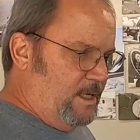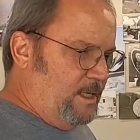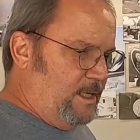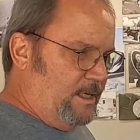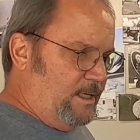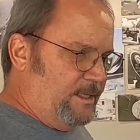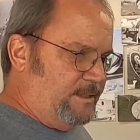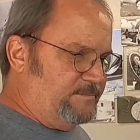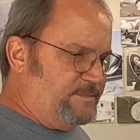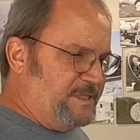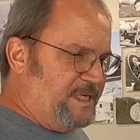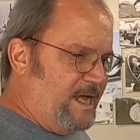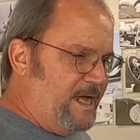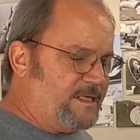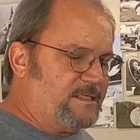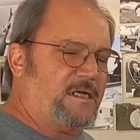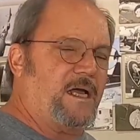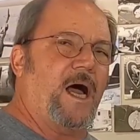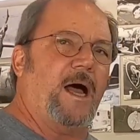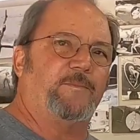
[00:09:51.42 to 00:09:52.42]

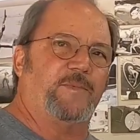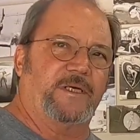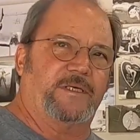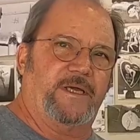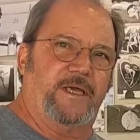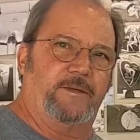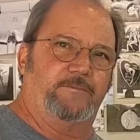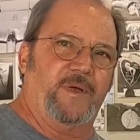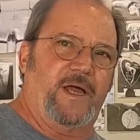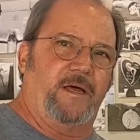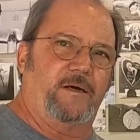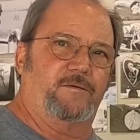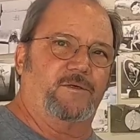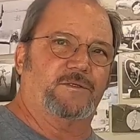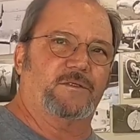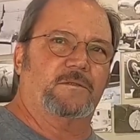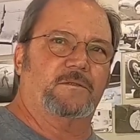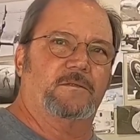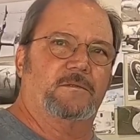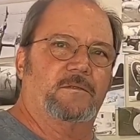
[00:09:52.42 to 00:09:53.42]
not complicate
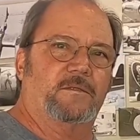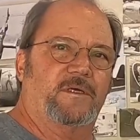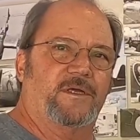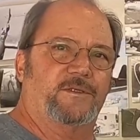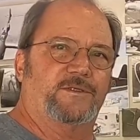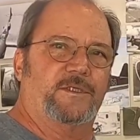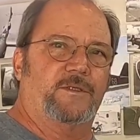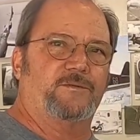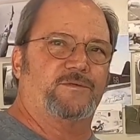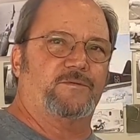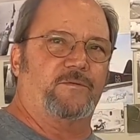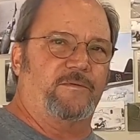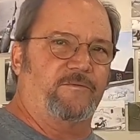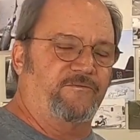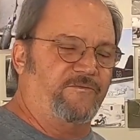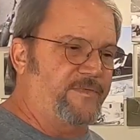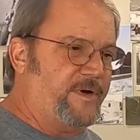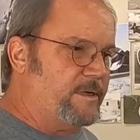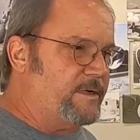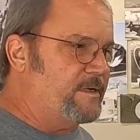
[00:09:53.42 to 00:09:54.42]
matters, because these were
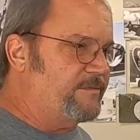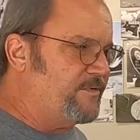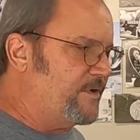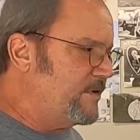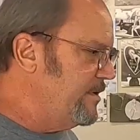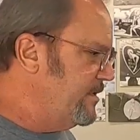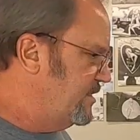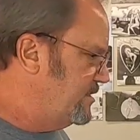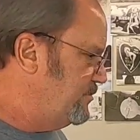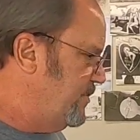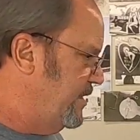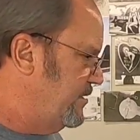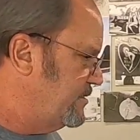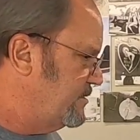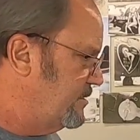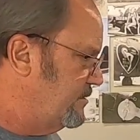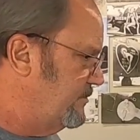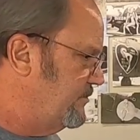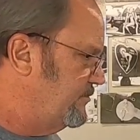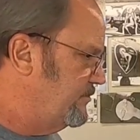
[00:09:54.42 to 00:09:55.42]
very, very
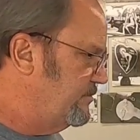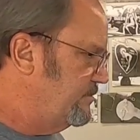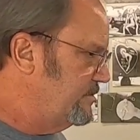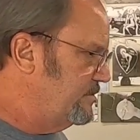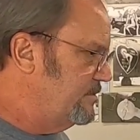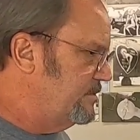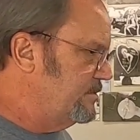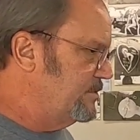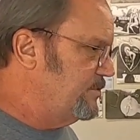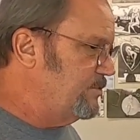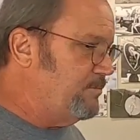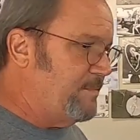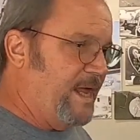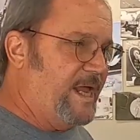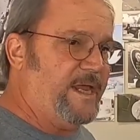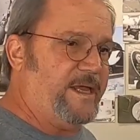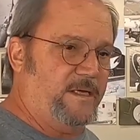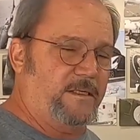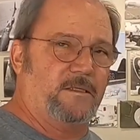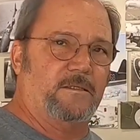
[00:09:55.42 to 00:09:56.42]
expensive to
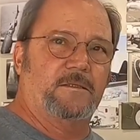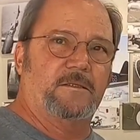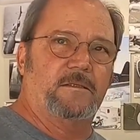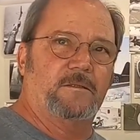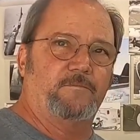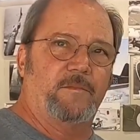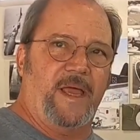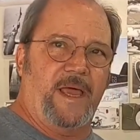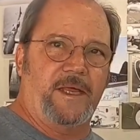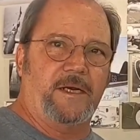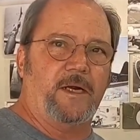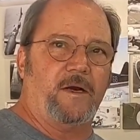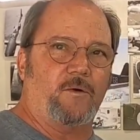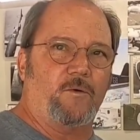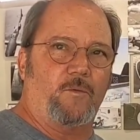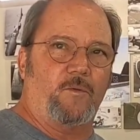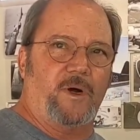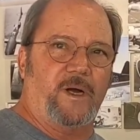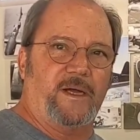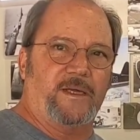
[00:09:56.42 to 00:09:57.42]
make
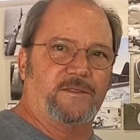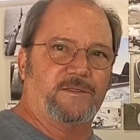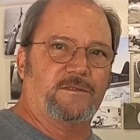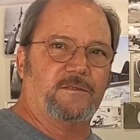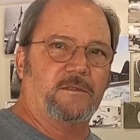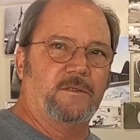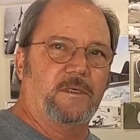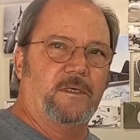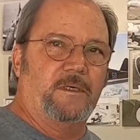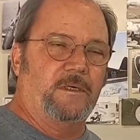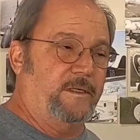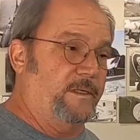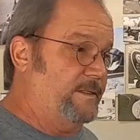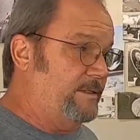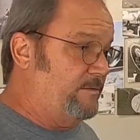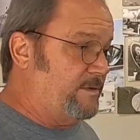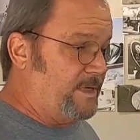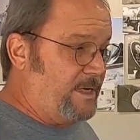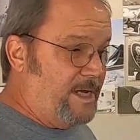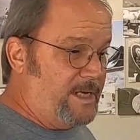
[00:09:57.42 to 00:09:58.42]
man-hour wise, and
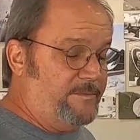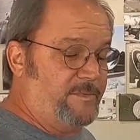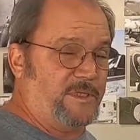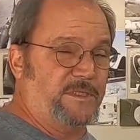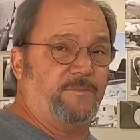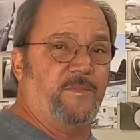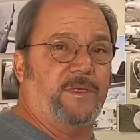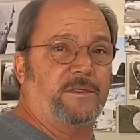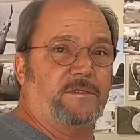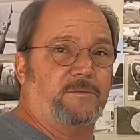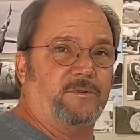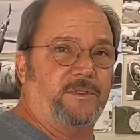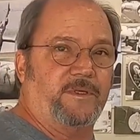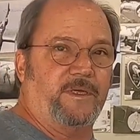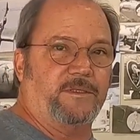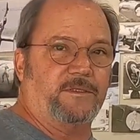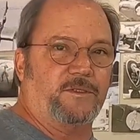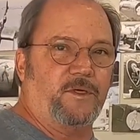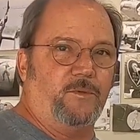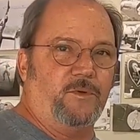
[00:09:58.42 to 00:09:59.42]
they were kind of expensive when
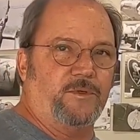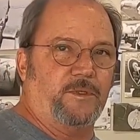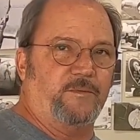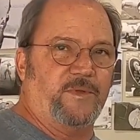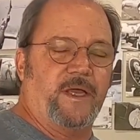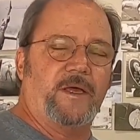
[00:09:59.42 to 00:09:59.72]
they sold them.